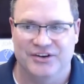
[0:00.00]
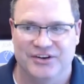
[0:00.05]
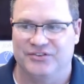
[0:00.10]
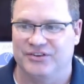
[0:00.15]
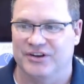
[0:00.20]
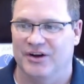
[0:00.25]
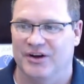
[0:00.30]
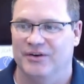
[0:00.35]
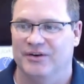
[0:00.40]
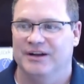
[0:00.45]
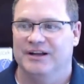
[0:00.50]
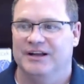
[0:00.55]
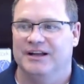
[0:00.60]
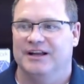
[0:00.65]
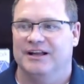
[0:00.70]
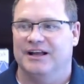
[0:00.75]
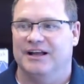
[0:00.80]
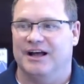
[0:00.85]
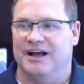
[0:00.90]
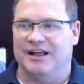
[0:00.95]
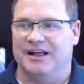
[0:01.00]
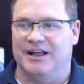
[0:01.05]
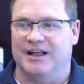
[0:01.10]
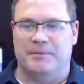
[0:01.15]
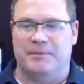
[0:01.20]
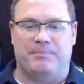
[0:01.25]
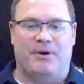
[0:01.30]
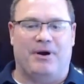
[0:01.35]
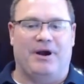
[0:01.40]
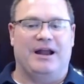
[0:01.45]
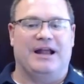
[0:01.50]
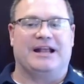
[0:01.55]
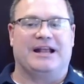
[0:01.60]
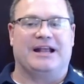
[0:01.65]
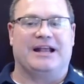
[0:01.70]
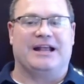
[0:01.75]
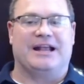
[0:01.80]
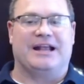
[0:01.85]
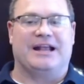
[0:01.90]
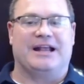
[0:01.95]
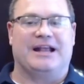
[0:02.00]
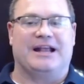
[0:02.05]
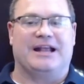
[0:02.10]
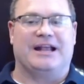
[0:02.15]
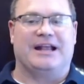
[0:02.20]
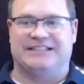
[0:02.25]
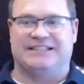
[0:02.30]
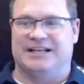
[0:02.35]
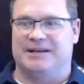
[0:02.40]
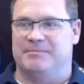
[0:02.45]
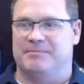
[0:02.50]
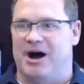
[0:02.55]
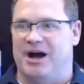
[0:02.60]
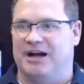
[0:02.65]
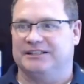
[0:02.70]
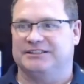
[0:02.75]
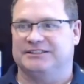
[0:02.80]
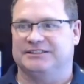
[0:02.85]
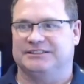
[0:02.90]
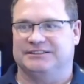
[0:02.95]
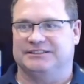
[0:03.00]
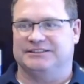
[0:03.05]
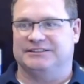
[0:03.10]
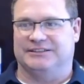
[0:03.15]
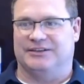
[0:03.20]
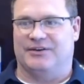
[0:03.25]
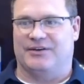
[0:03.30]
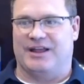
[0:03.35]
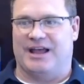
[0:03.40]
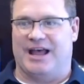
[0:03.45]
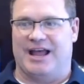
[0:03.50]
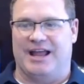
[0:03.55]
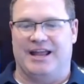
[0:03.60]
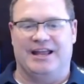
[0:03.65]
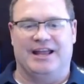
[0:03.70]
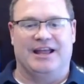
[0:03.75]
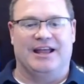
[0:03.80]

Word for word: So it comes like this in a box, okay?